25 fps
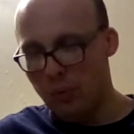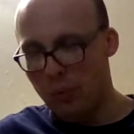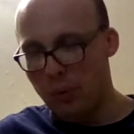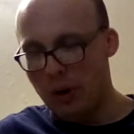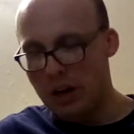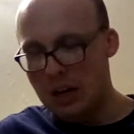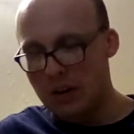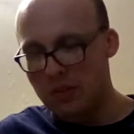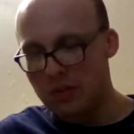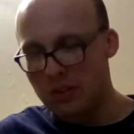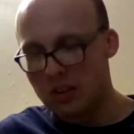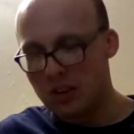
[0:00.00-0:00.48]

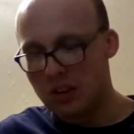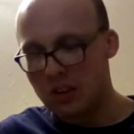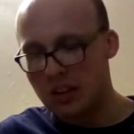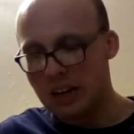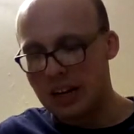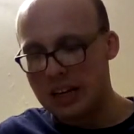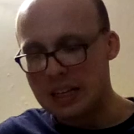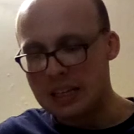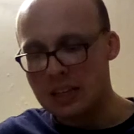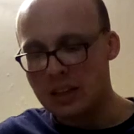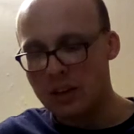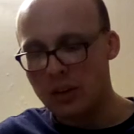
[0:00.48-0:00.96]
way of a
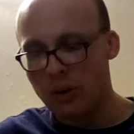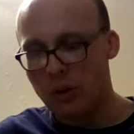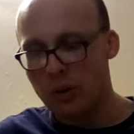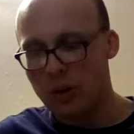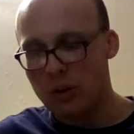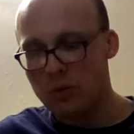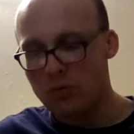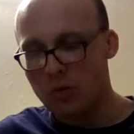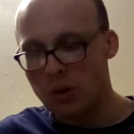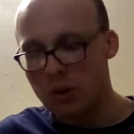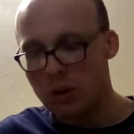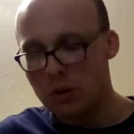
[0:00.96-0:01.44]
snake on
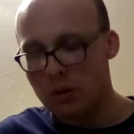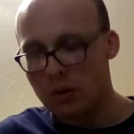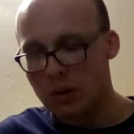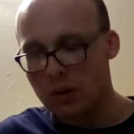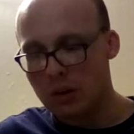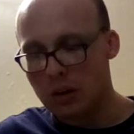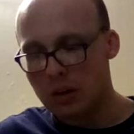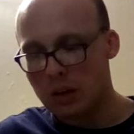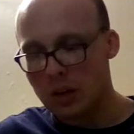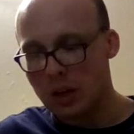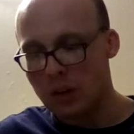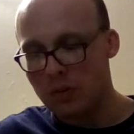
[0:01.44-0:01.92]
a rock,